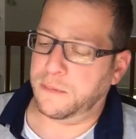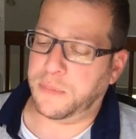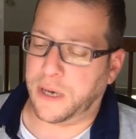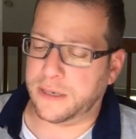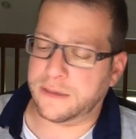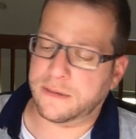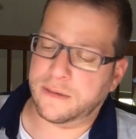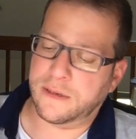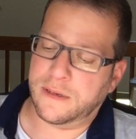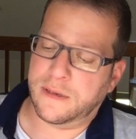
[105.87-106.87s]
But
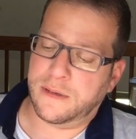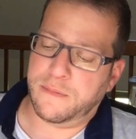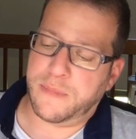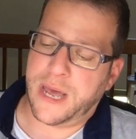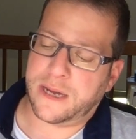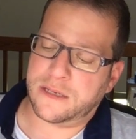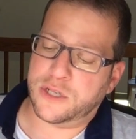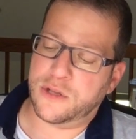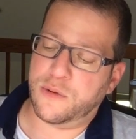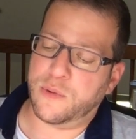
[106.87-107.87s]
back
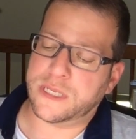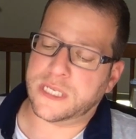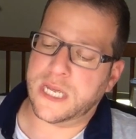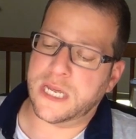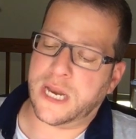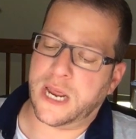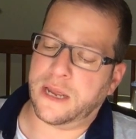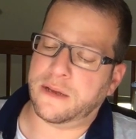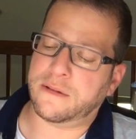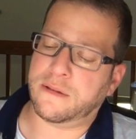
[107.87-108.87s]
to the whiskey at
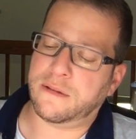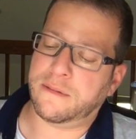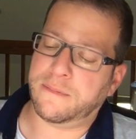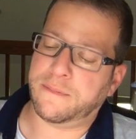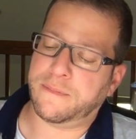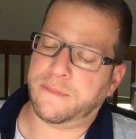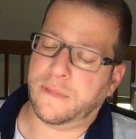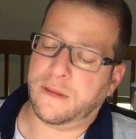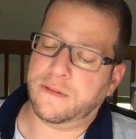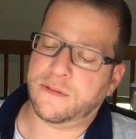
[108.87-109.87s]
hand.
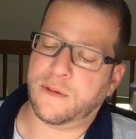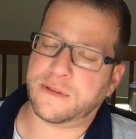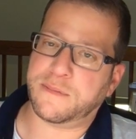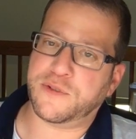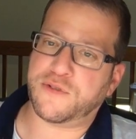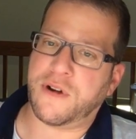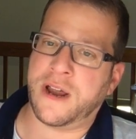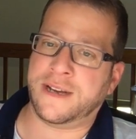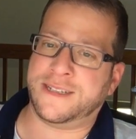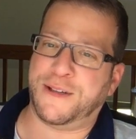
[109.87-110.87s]
So as I'm
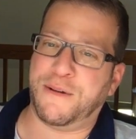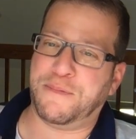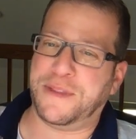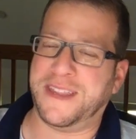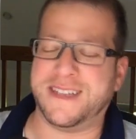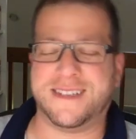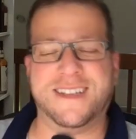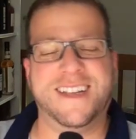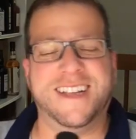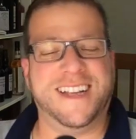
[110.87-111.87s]
trying to open this,
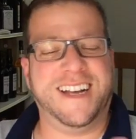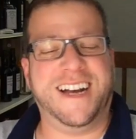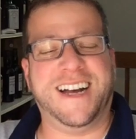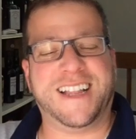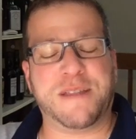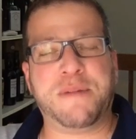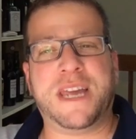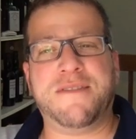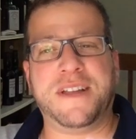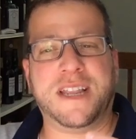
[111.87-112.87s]
let me
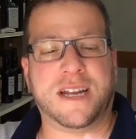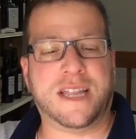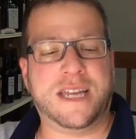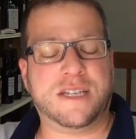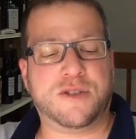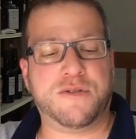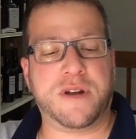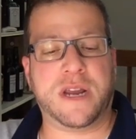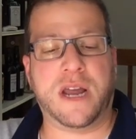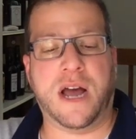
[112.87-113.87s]
give you a little
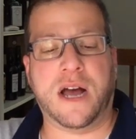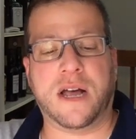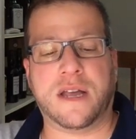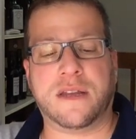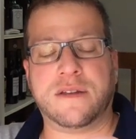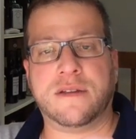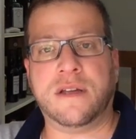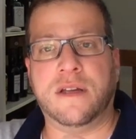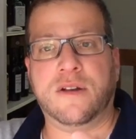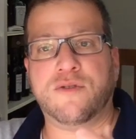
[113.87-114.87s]
history on
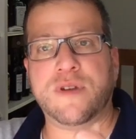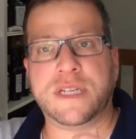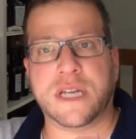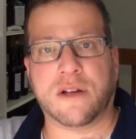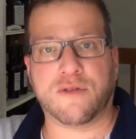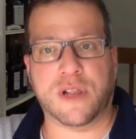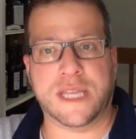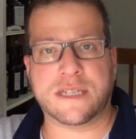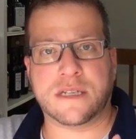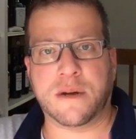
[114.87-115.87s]
retail
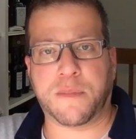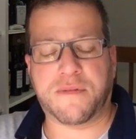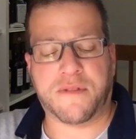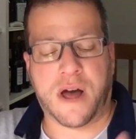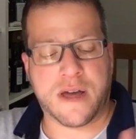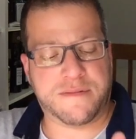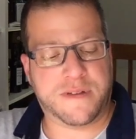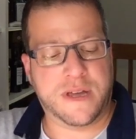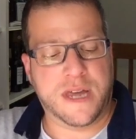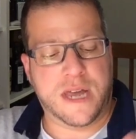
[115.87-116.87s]
release number 5.
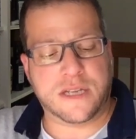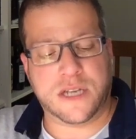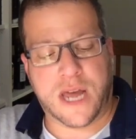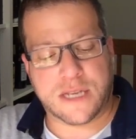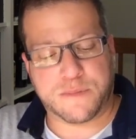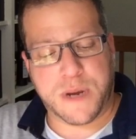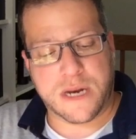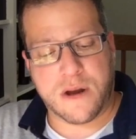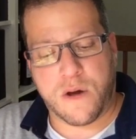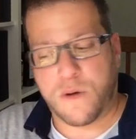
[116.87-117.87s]
As you guys may
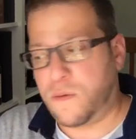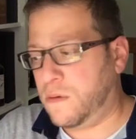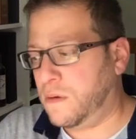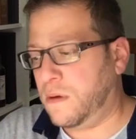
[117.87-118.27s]
know,